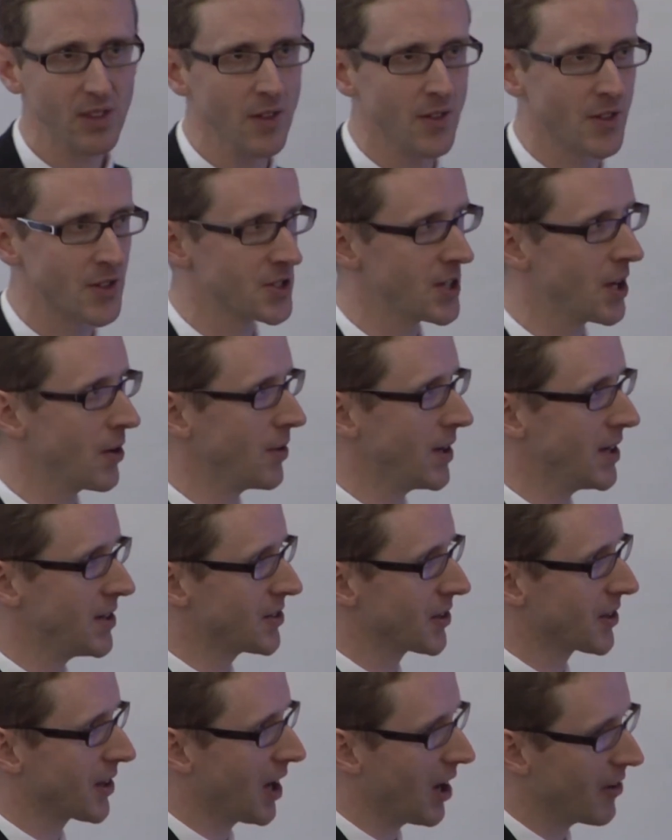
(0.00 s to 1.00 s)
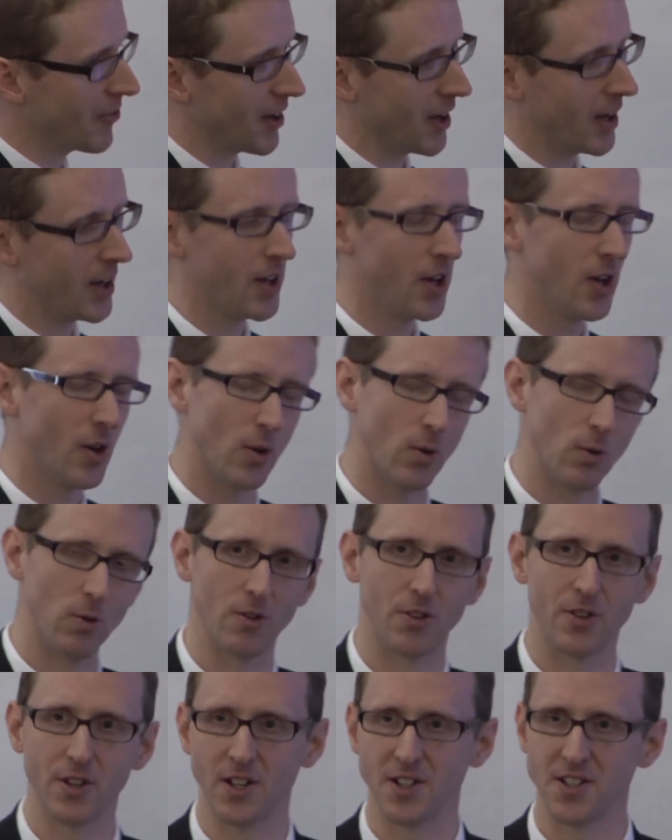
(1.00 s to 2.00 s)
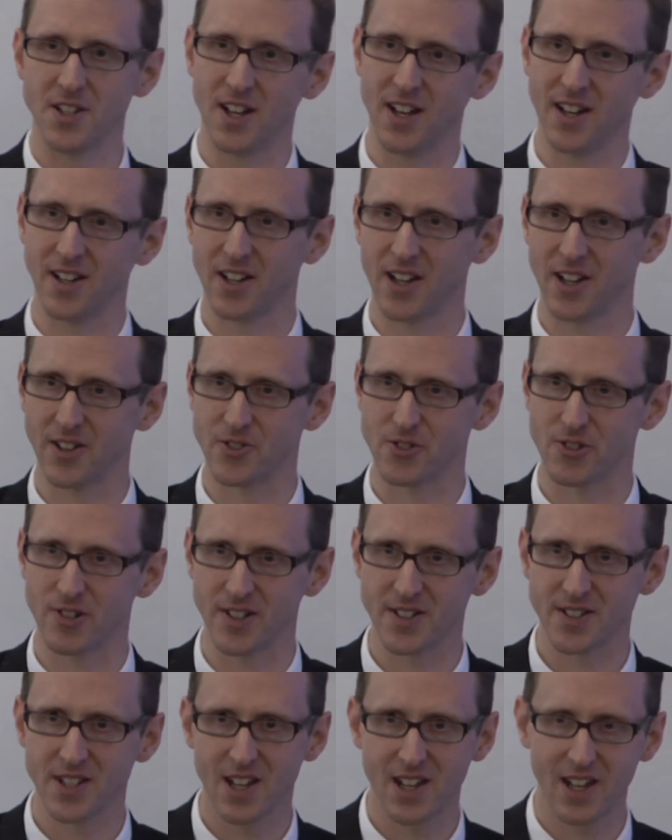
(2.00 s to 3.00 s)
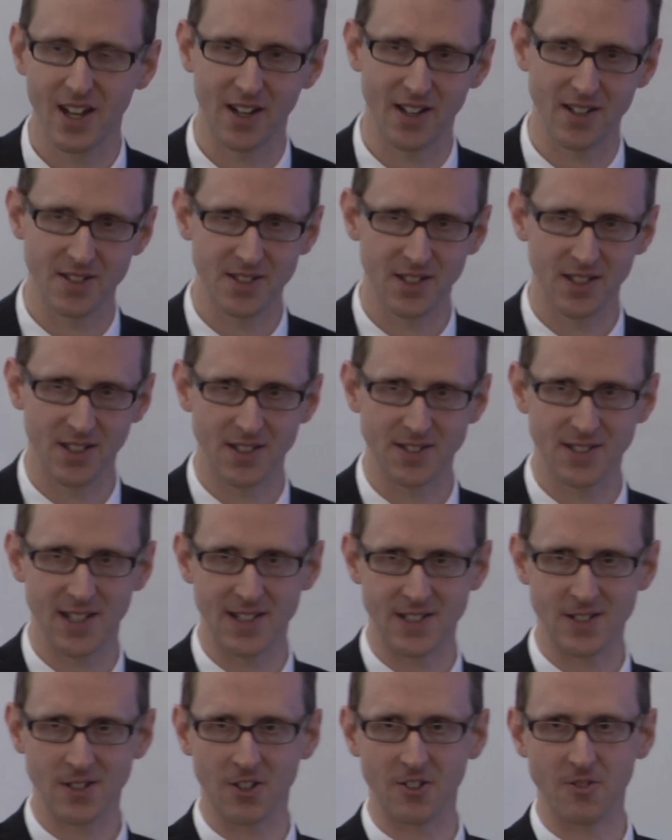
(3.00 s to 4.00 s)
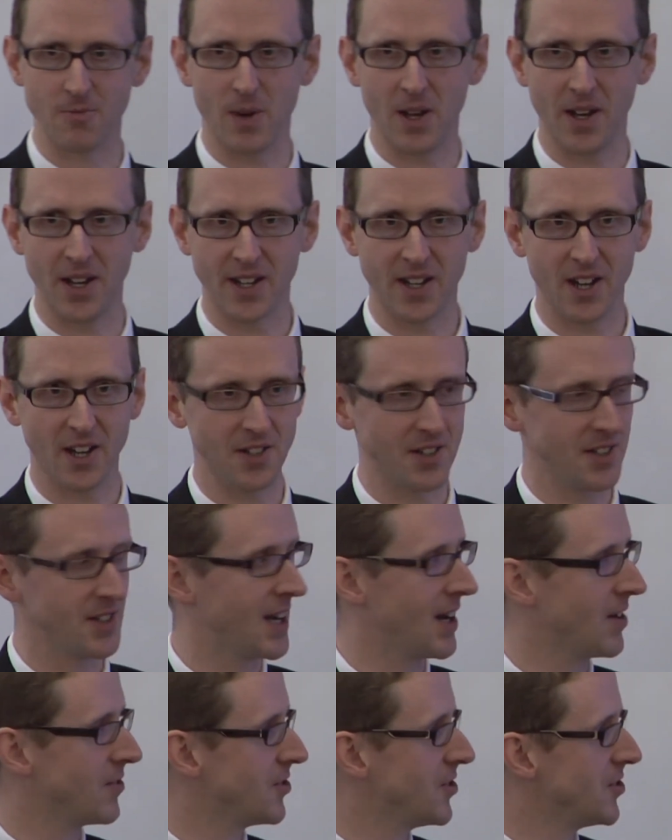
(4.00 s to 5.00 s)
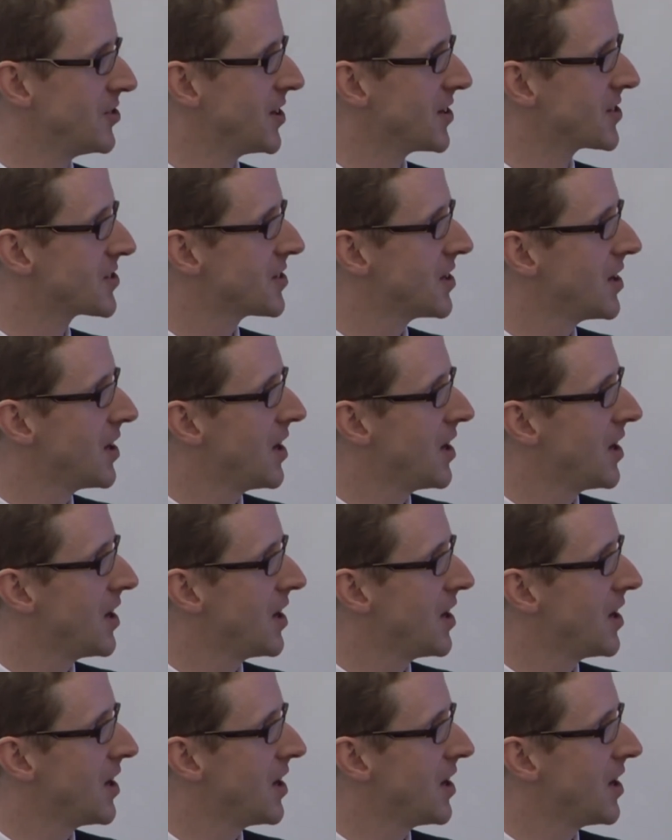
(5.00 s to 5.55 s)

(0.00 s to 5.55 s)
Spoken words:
There's no need to cover all 38 countries, and it certainly saves a lot of money cutting down to just